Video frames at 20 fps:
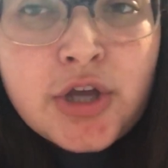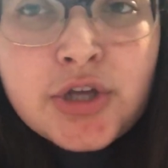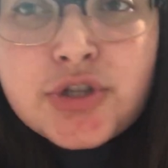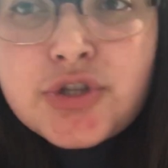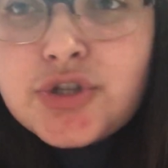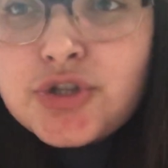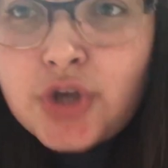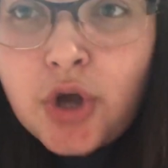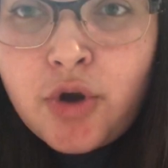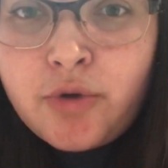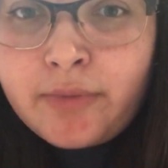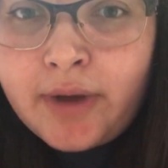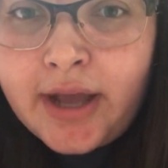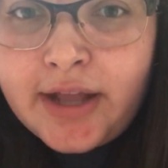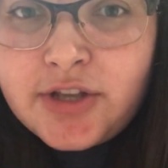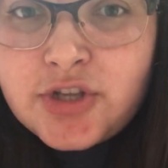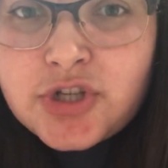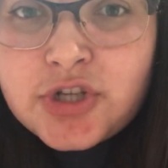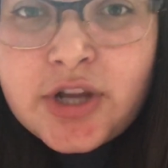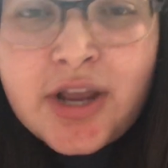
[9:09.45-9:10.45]
so
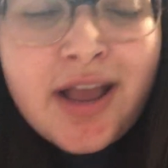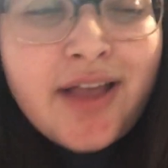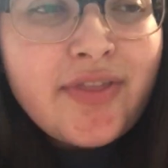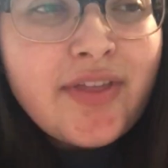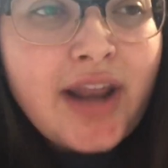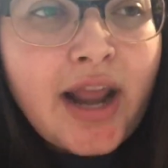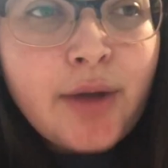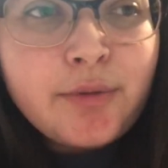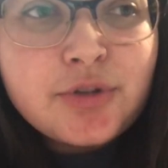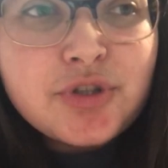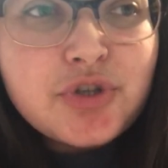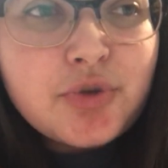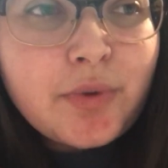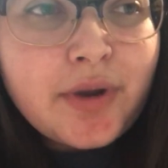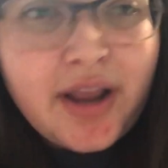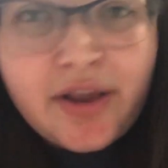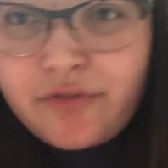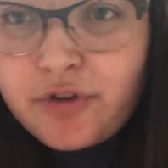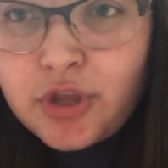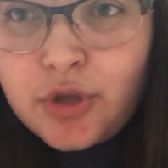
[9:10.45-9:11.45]
much that I will do
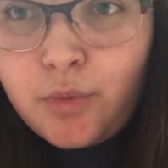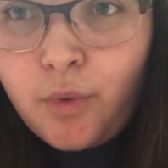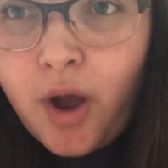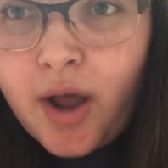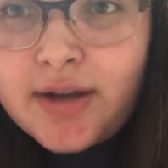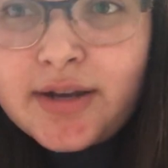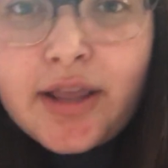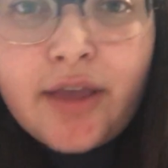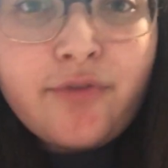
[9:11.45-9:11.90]
whatever you want.